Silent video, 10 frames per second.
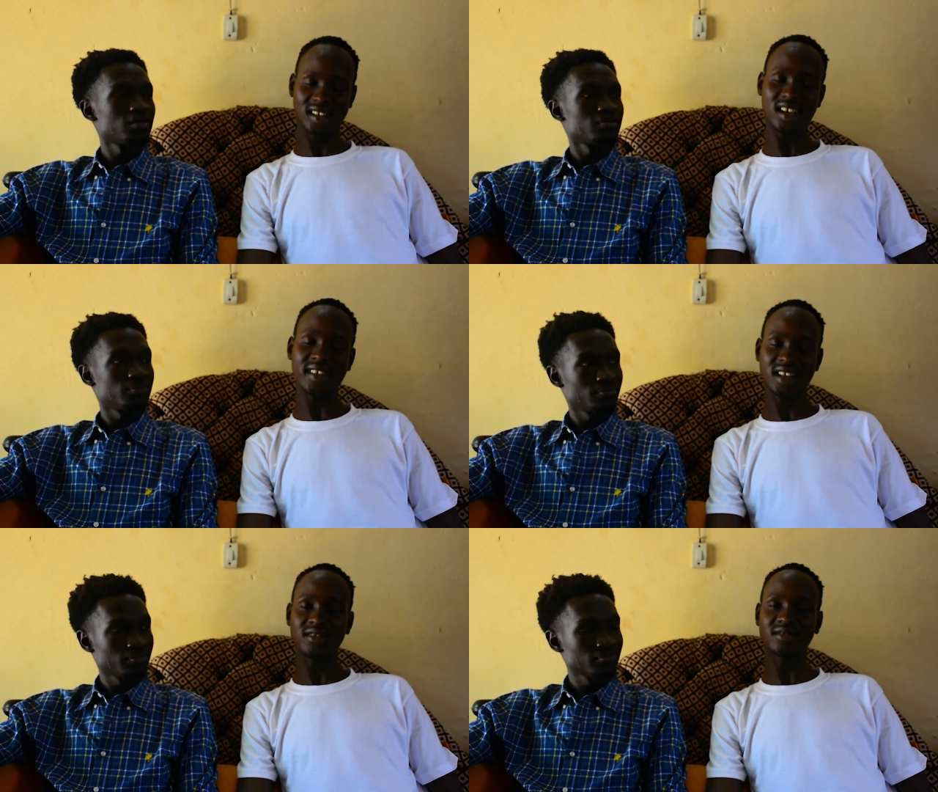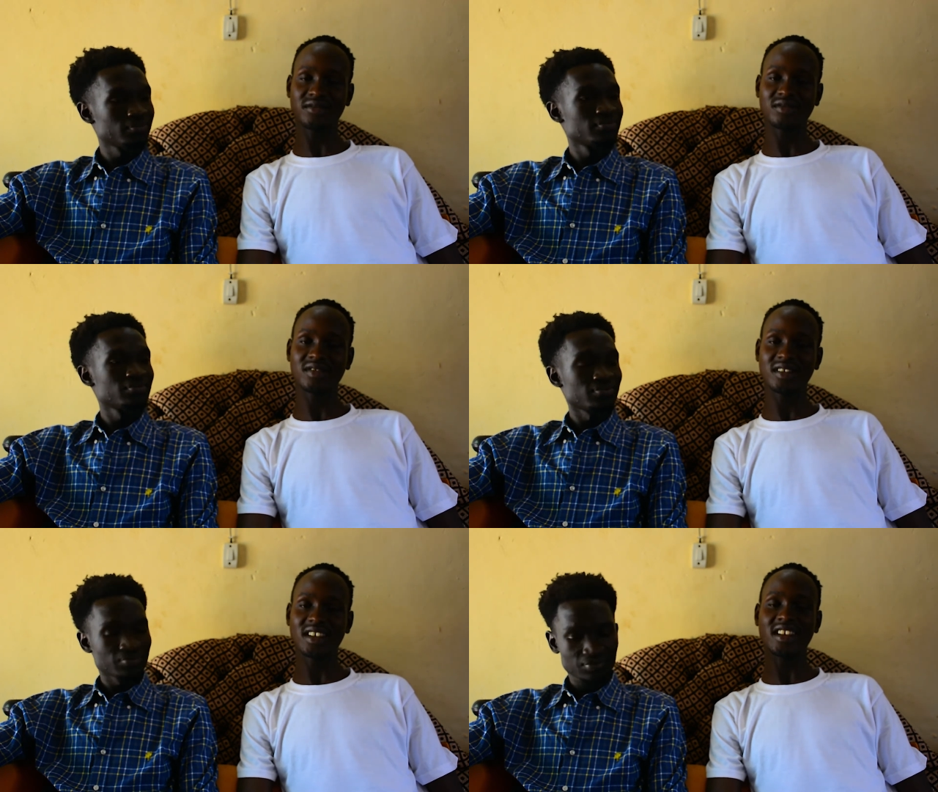Speaker 1: I think
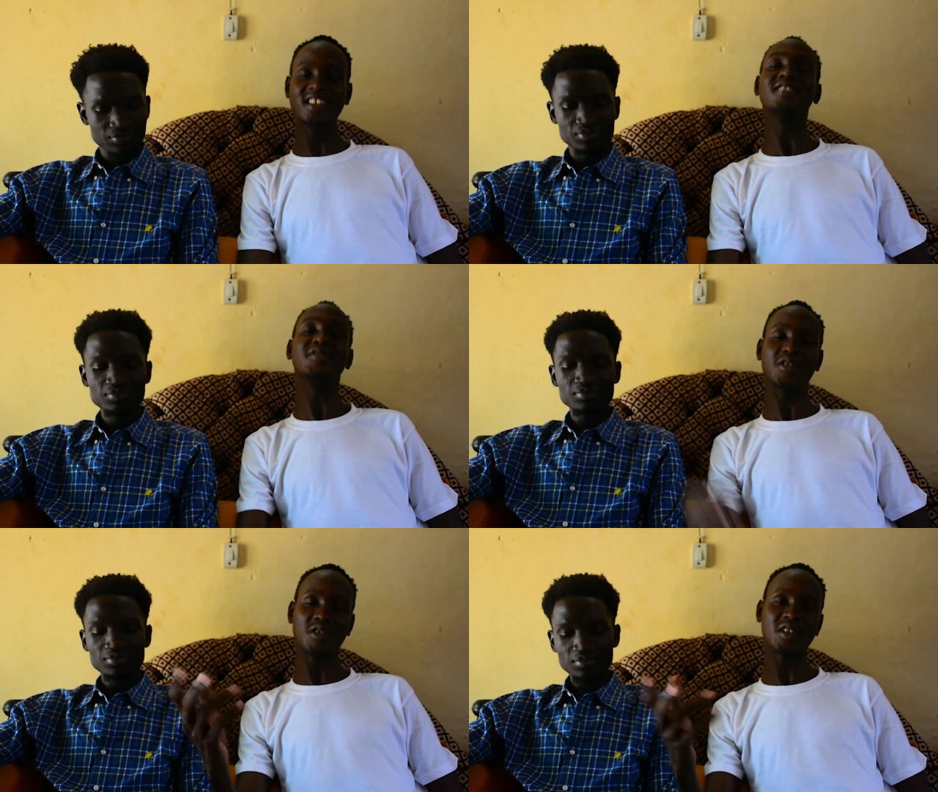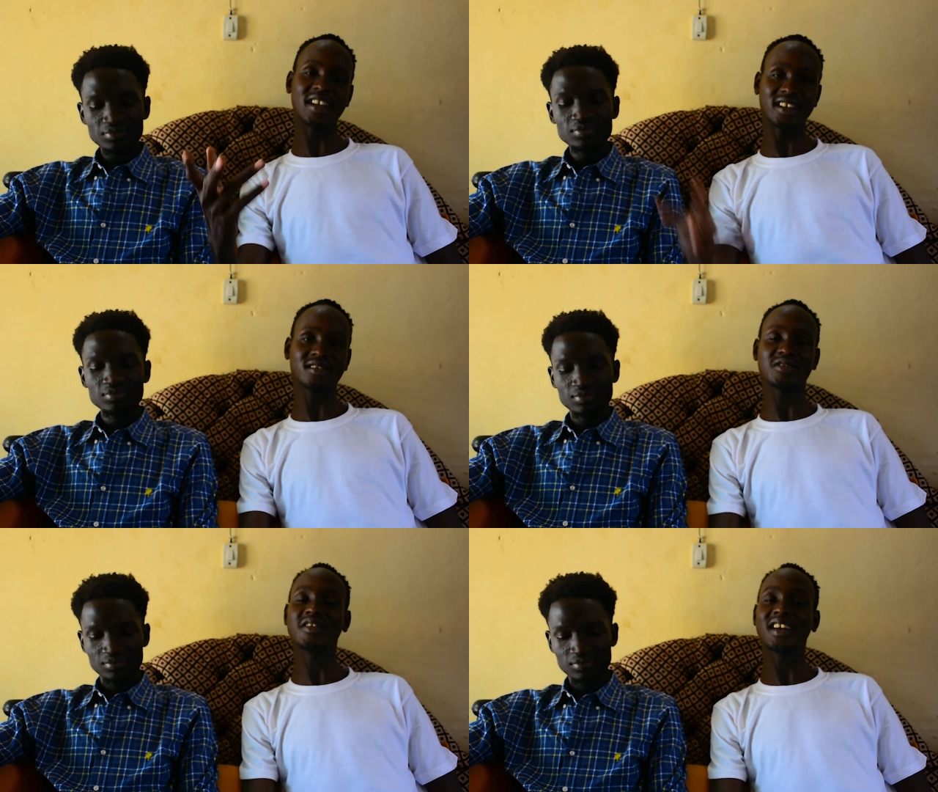if we all can
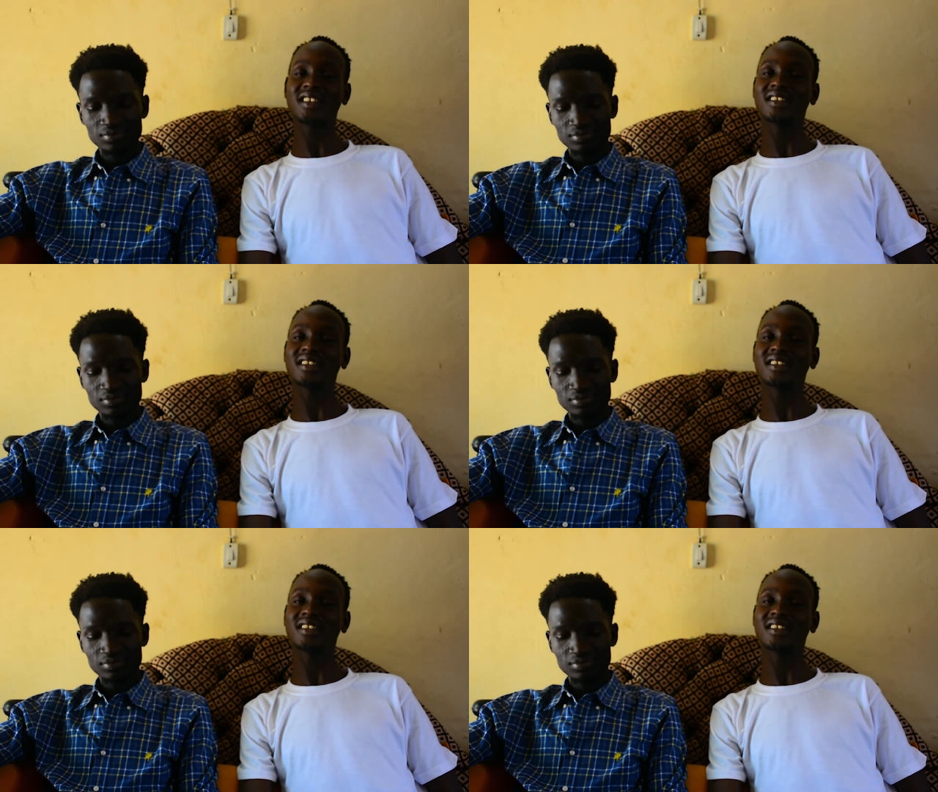do that,